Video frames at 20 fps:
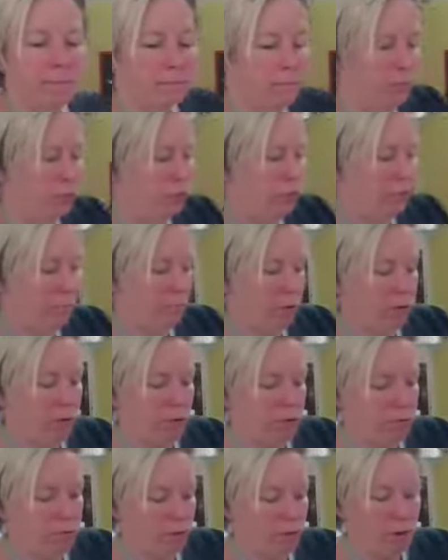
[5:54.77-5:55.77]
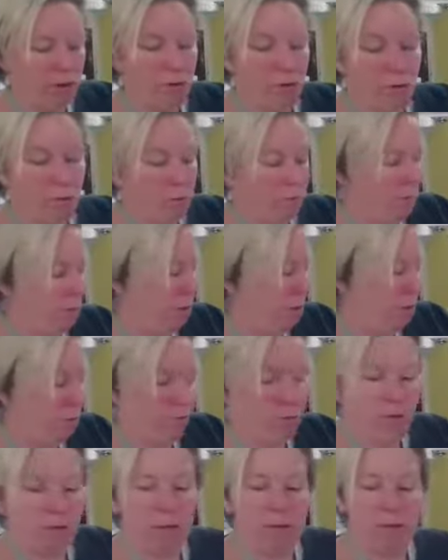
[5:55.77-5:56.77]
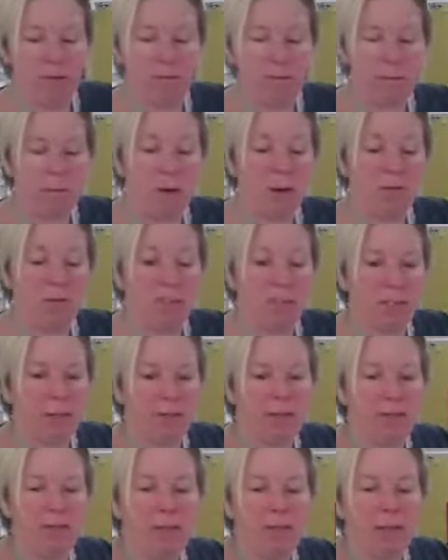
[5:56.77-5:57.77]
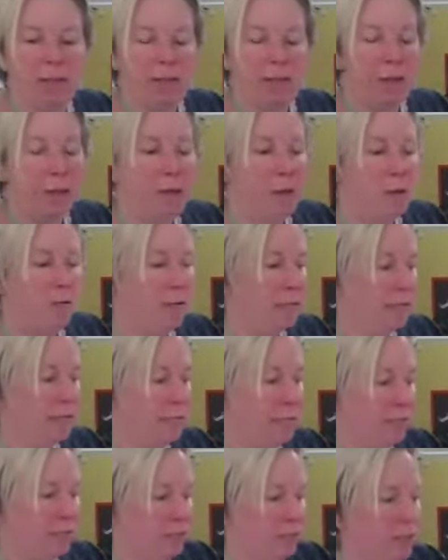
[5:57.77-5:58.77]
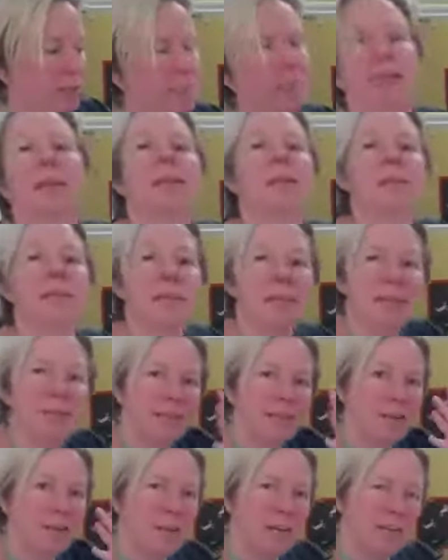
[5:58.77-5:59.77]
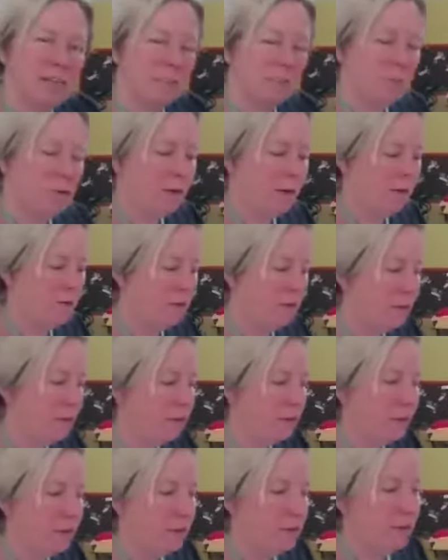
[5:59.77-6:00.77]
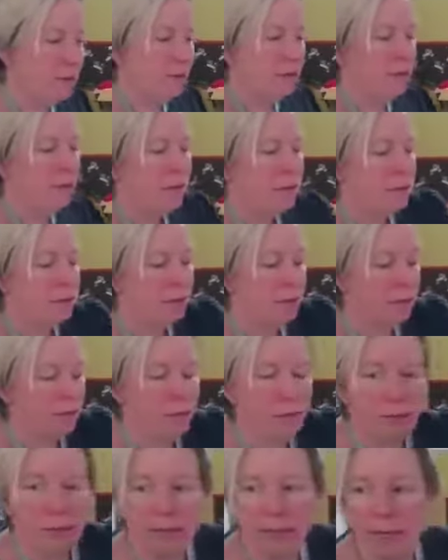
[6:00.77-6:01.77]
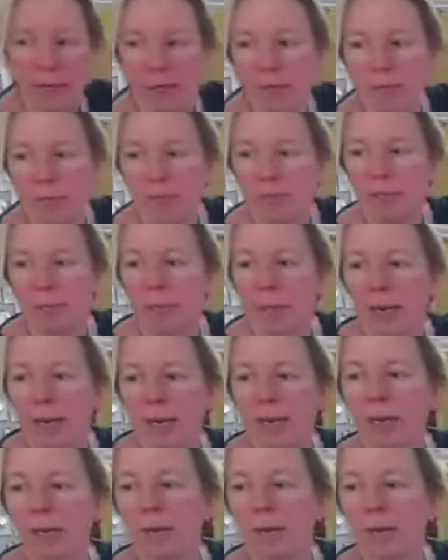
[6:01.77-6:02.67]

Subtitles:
shampoo or bath stuff, obviously just in case it gets in eyes and what have you. So the recipe,